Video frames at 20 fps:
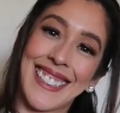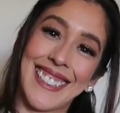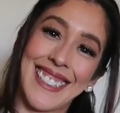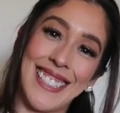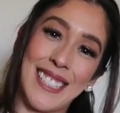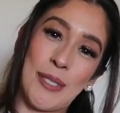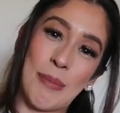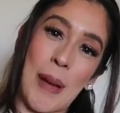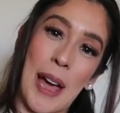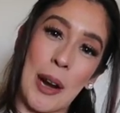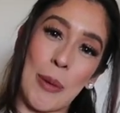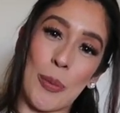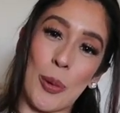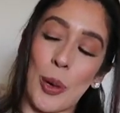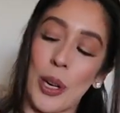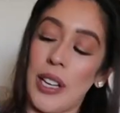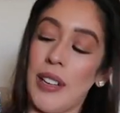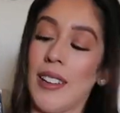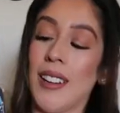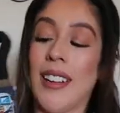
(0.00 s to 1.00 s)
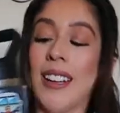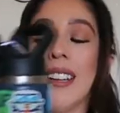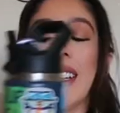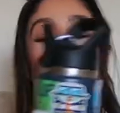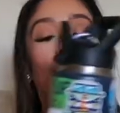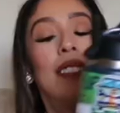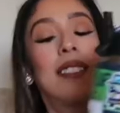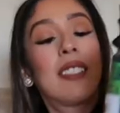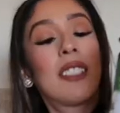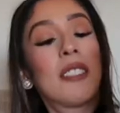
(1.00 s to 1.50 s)
This bad boy.
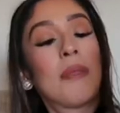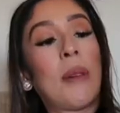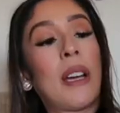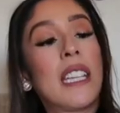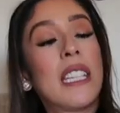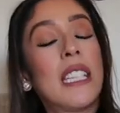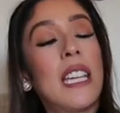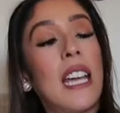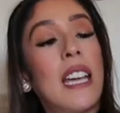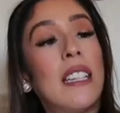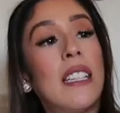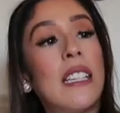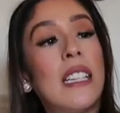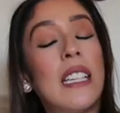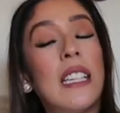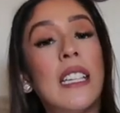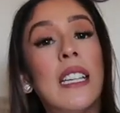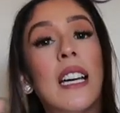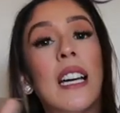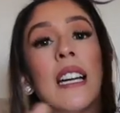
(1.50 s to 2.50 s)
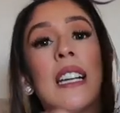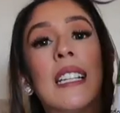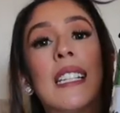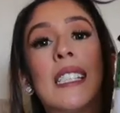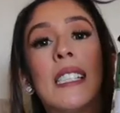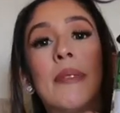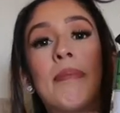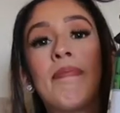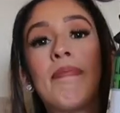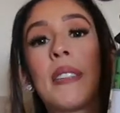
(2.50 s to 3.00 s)
This is my Yeti
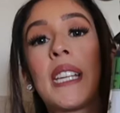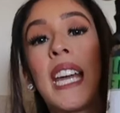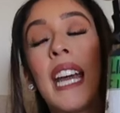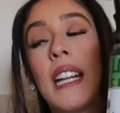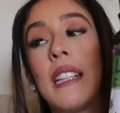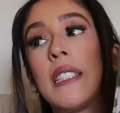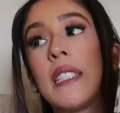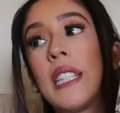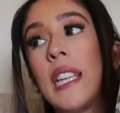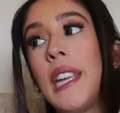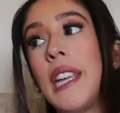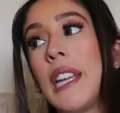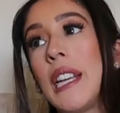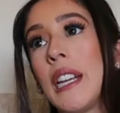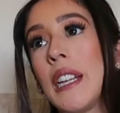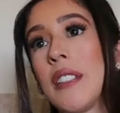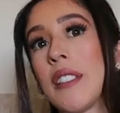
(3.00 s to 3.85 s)
canteen.